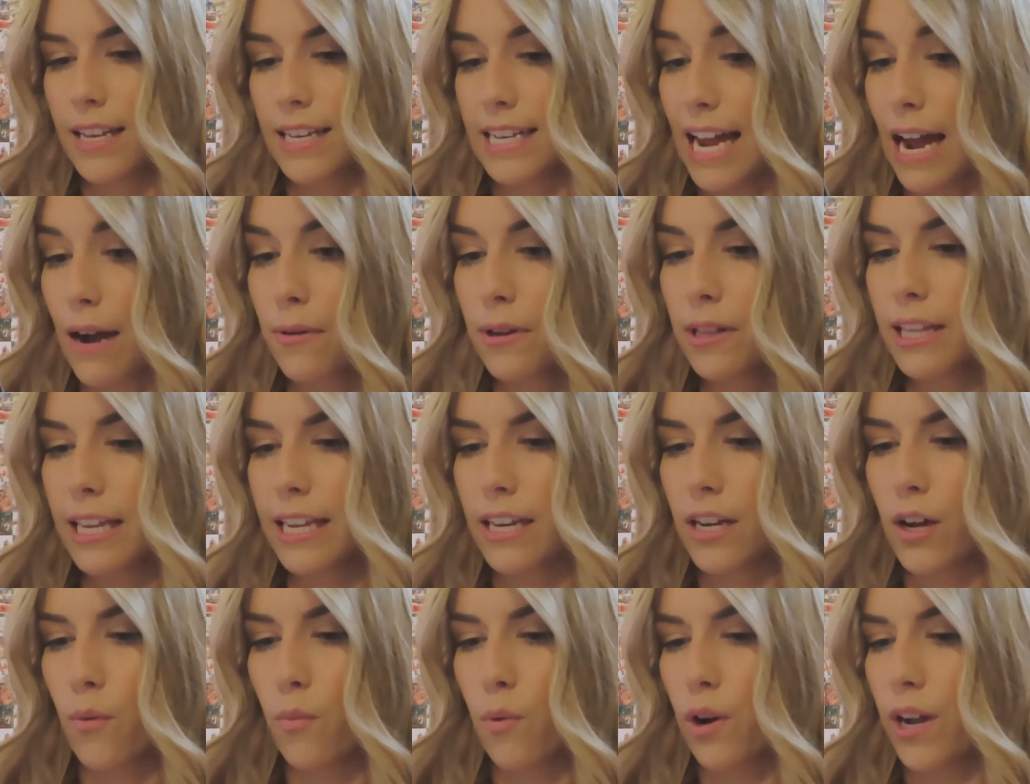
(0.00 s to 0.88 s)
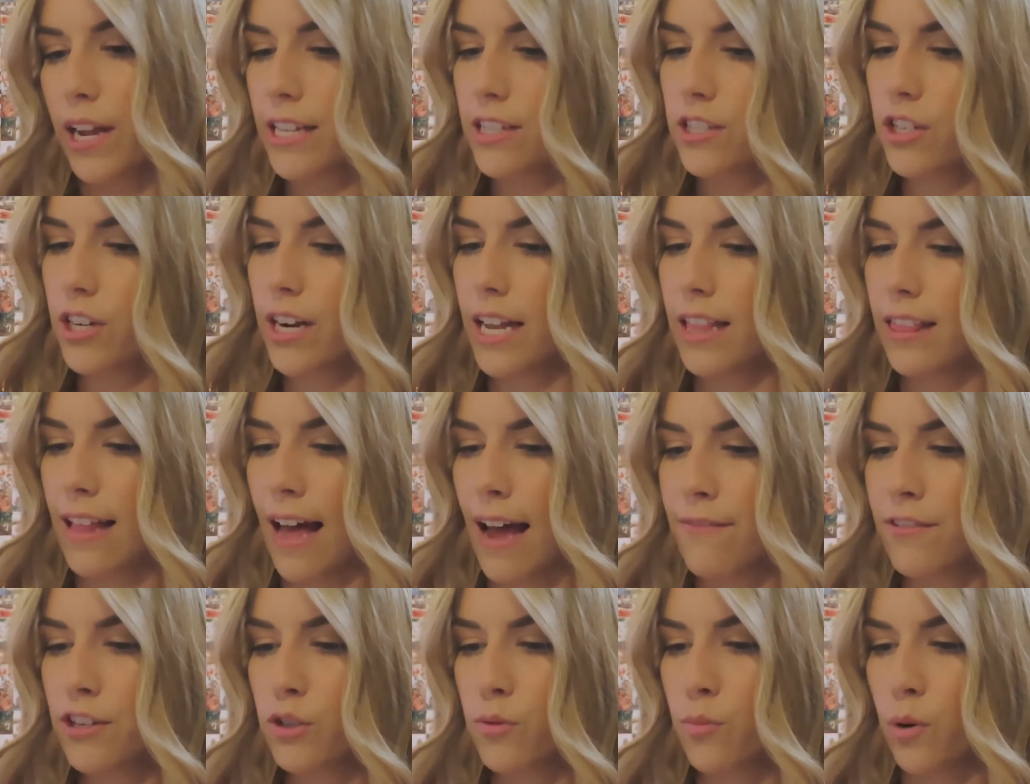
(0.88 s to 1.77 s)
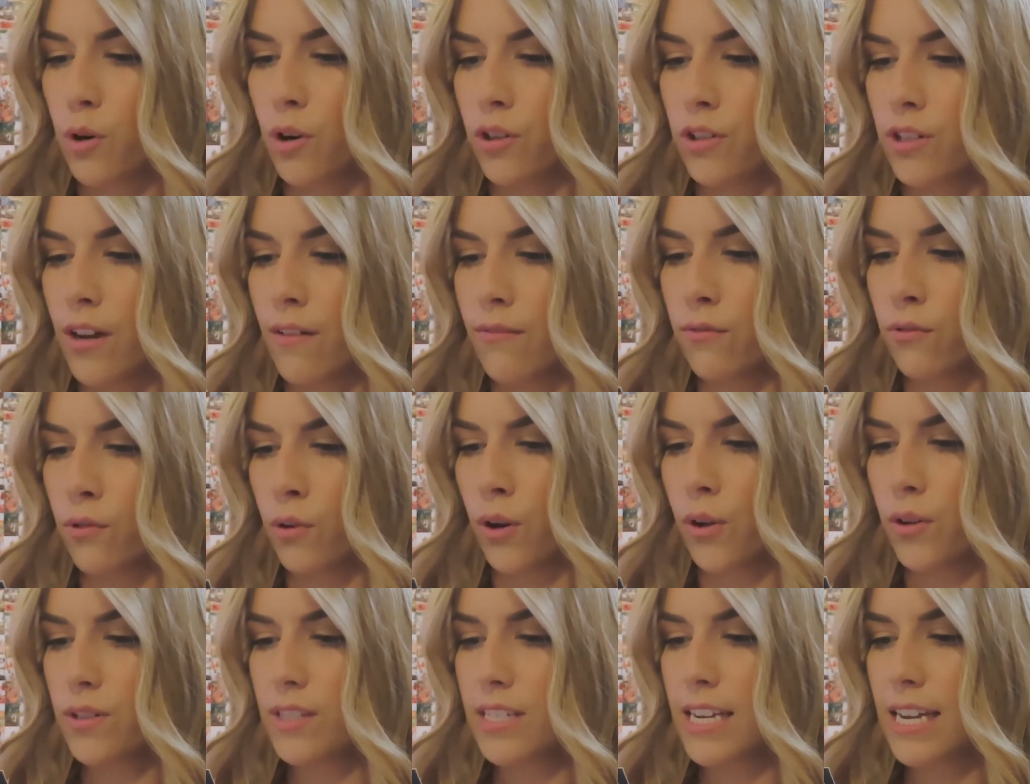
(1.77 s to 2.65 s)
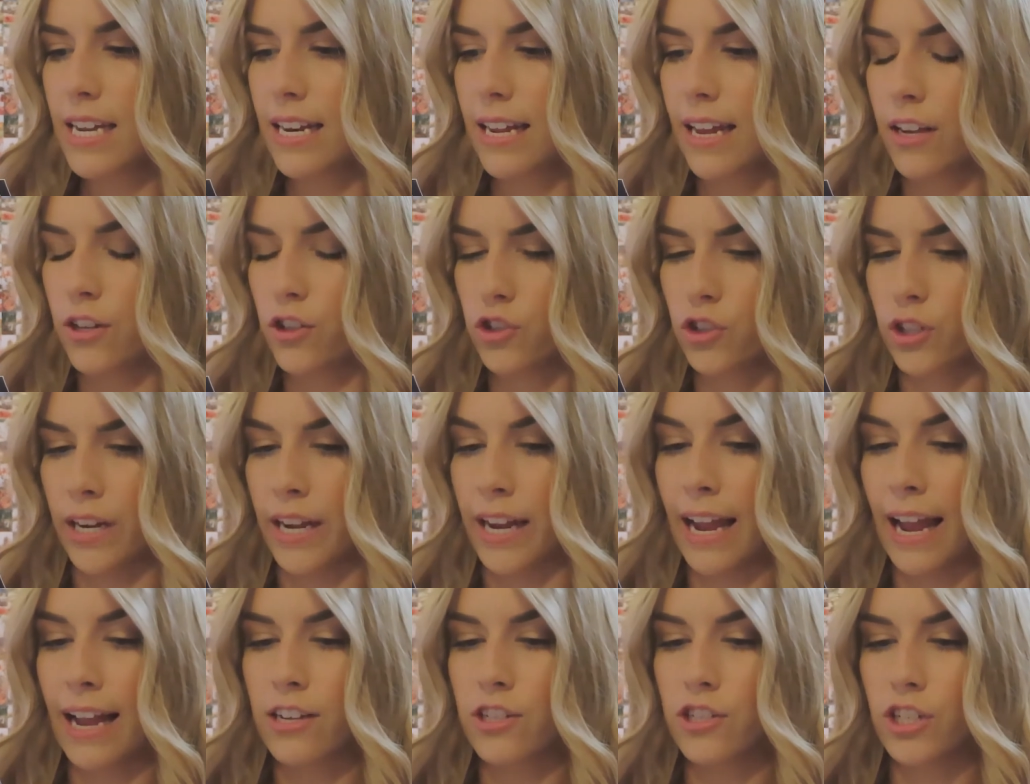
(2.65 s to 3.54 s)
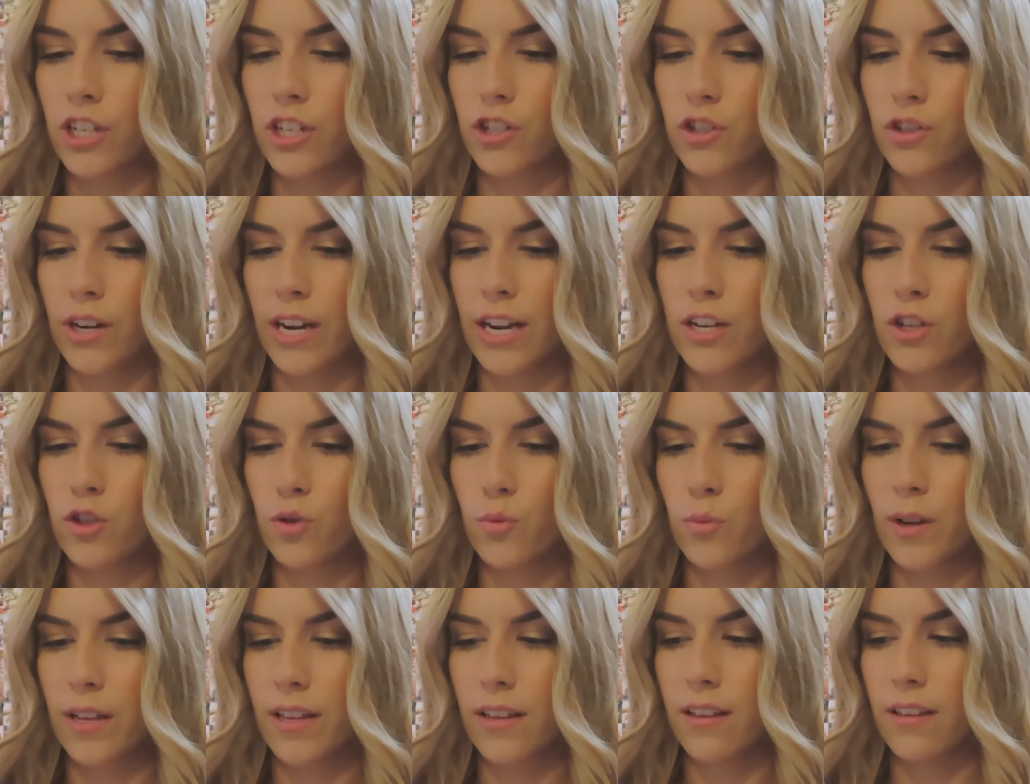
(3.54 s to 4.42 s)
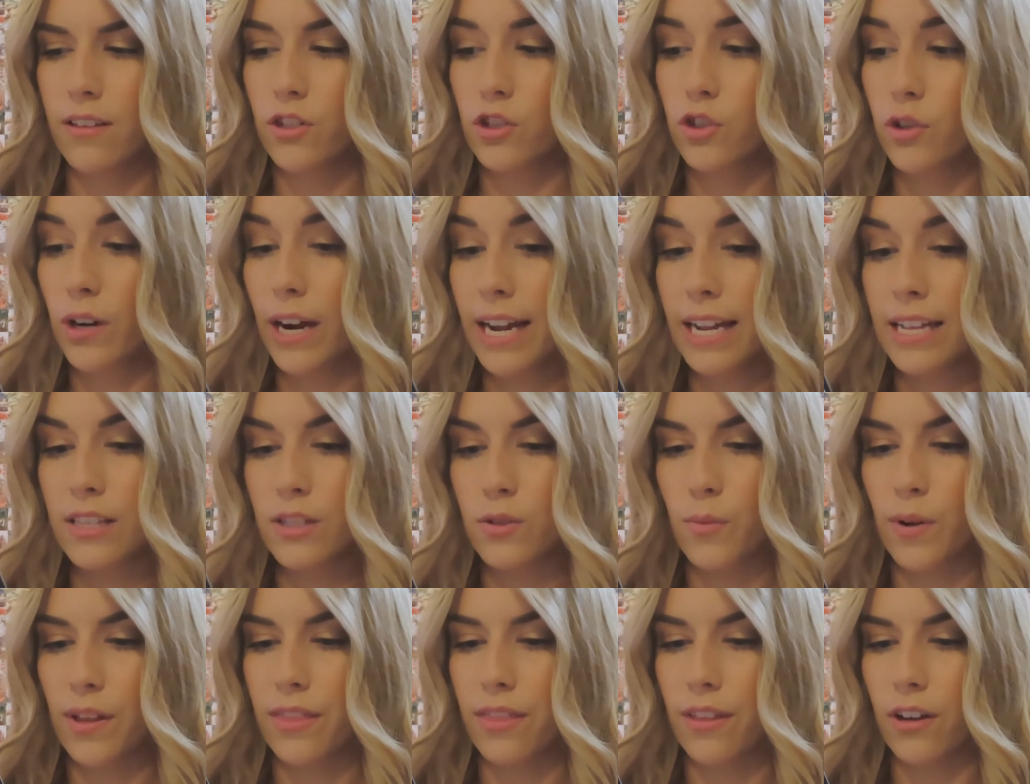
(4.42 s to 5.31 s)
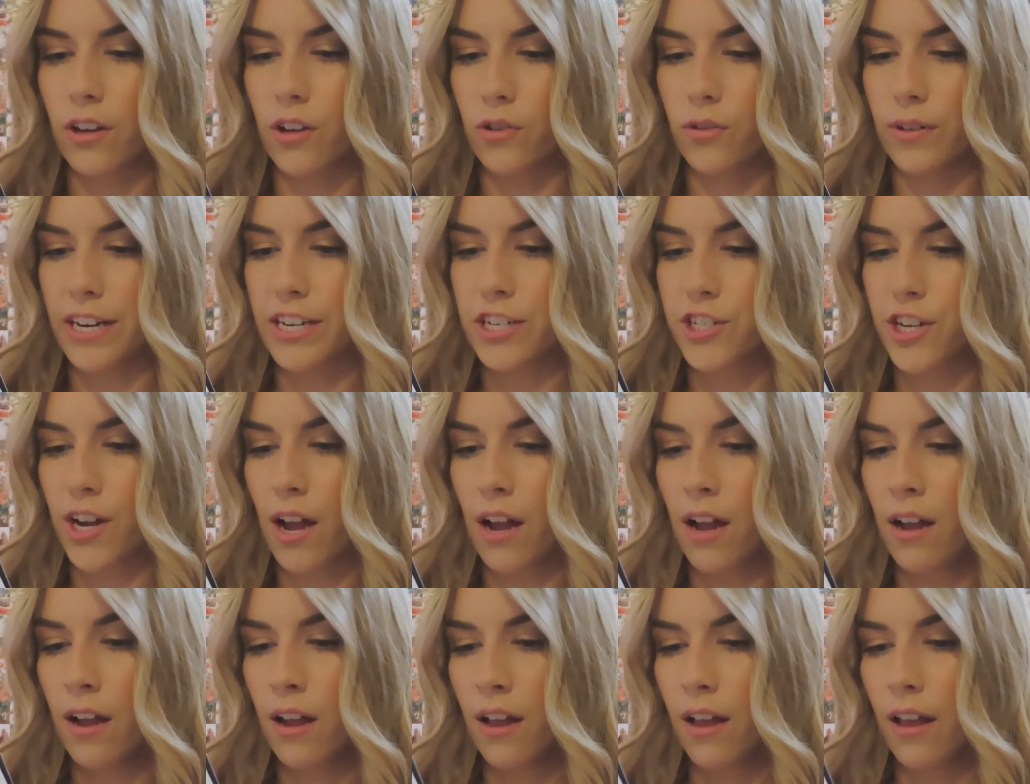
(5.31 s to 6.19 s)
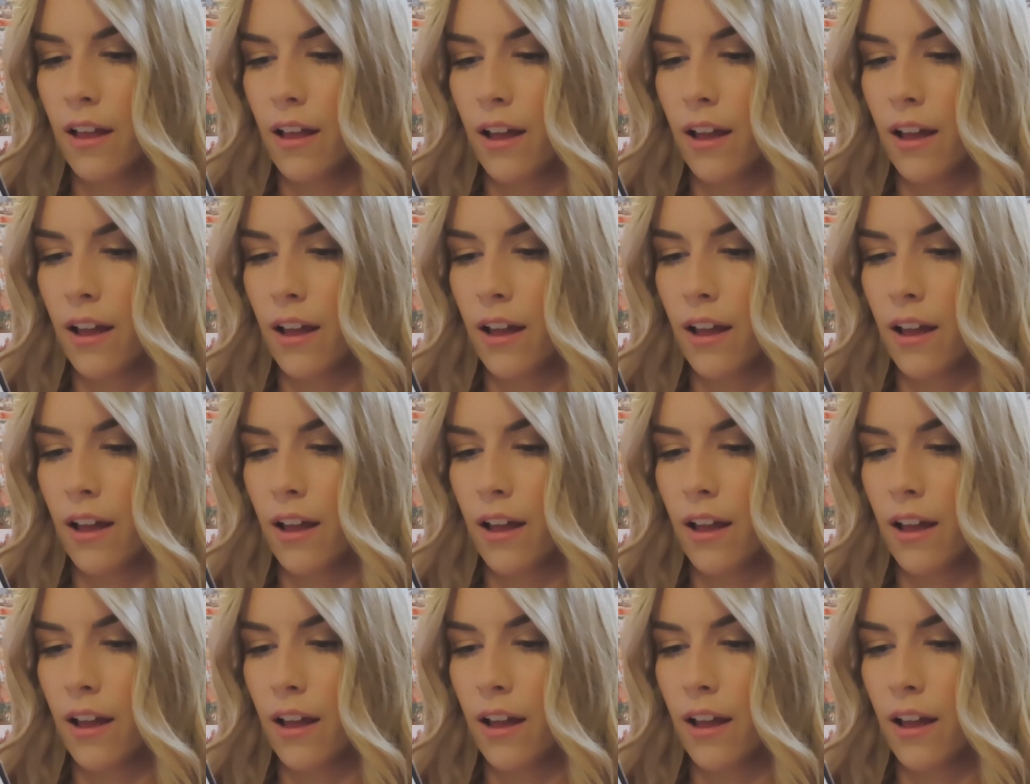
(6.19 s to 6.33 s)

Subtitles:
Now Alina will enter a lavish world of royalty and intrigue as she trains with the Grisha,